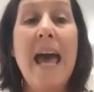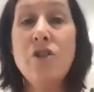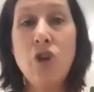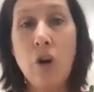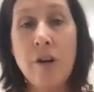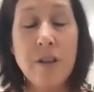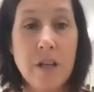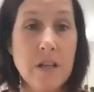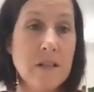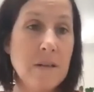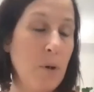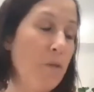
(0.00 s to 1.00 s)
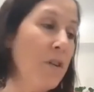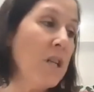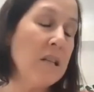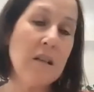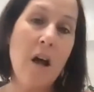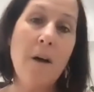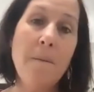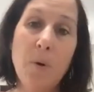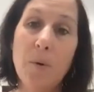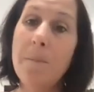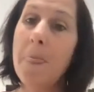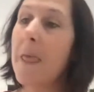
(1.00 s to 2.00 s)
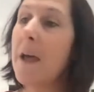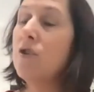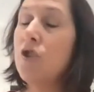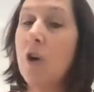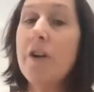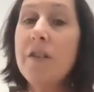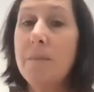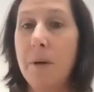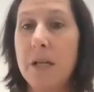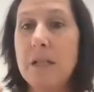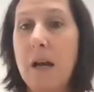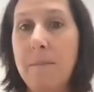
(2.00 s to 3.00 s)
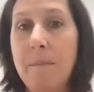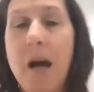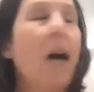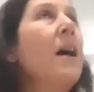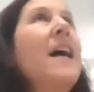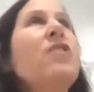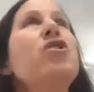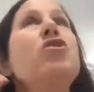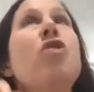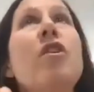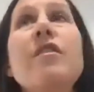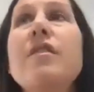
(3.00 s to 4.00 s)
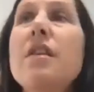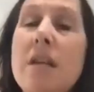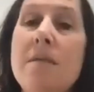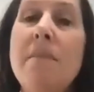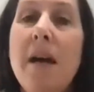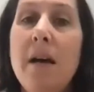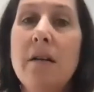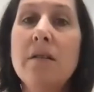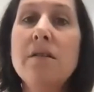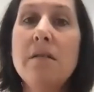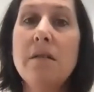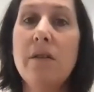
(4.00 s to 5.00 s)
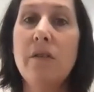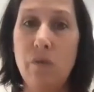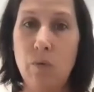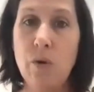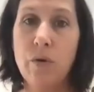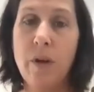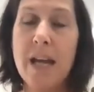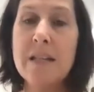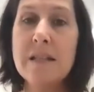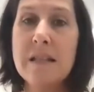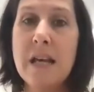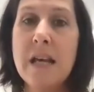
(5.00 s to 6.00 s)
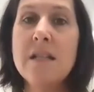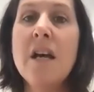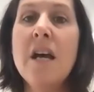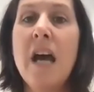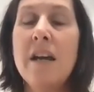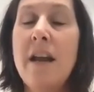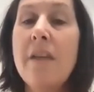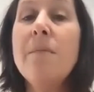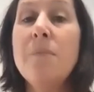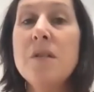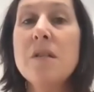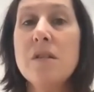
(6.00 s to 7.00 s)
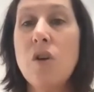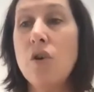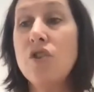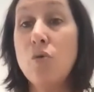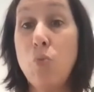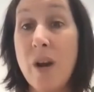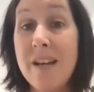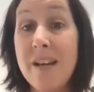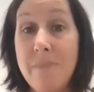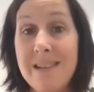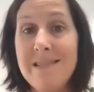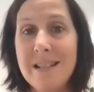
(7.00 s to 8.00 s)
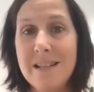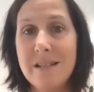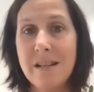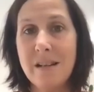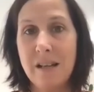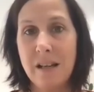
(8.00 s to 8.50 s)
And Jonathan is a perfect example. Jonathan picked up, Jonathan emailed through and said another business coach had recommended